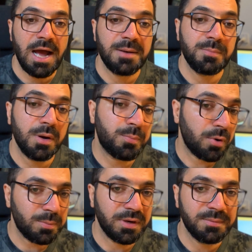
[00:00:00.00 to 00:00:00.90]
And by
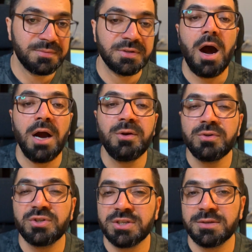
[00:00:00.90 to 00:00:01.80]
problems, I
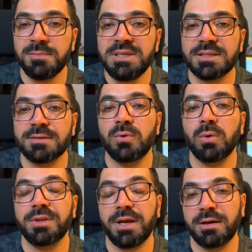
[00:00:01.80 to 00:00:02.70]
don't just mean small
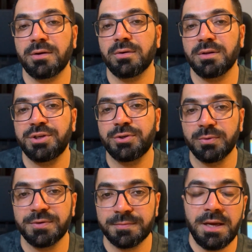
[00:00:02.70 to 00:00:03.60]
technical
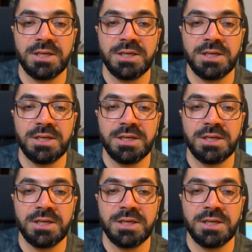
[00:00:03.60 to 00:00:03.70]
issues.